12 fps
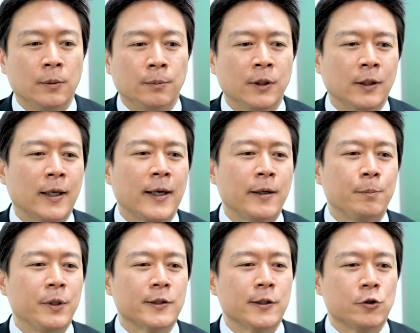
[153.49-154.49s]
But the guy
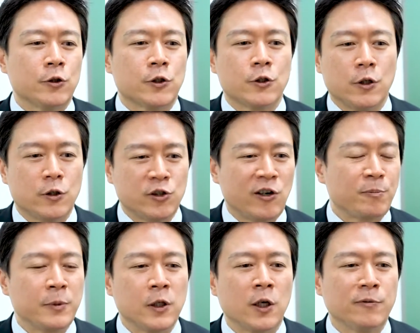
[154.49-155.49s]
basically just shoved
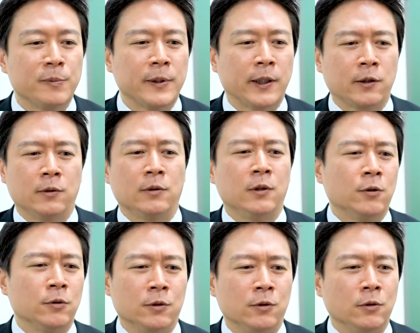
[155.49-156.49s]
me off, be like, no,
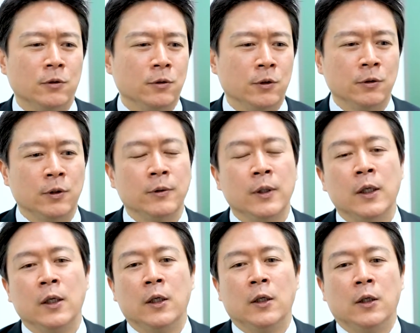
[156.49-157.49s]
no, no, no, no, no.
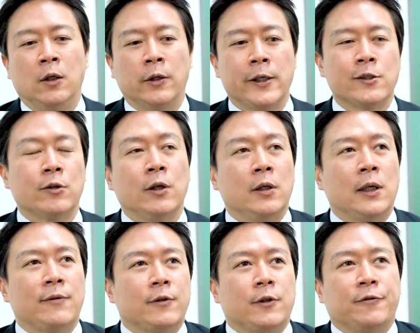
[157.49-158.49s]
Okay, so
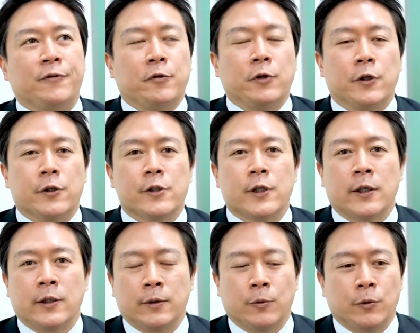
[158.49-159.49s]
after a few years, I,
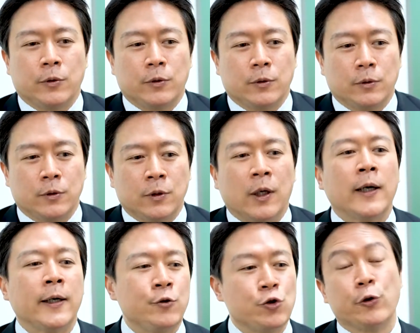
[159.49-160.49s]
you know, I
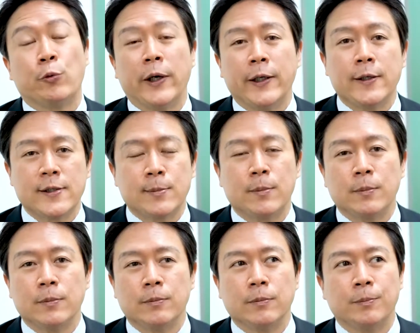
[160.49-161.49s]
enjoyed writing
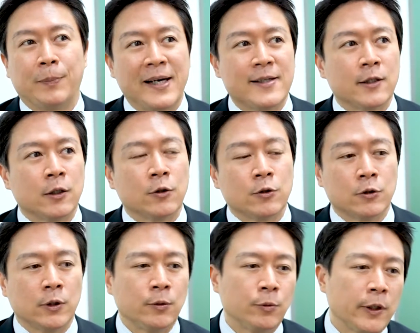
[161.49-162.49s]
bicycle, so
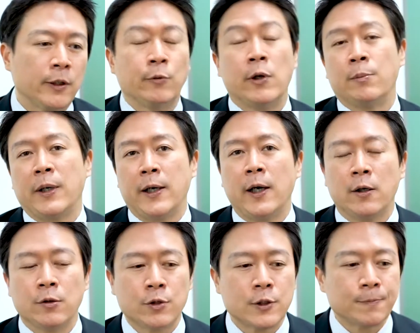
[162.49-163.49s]
I ride around my
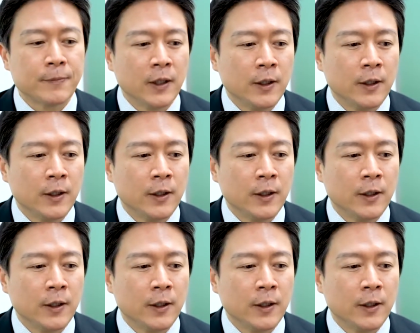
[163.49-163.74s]
house.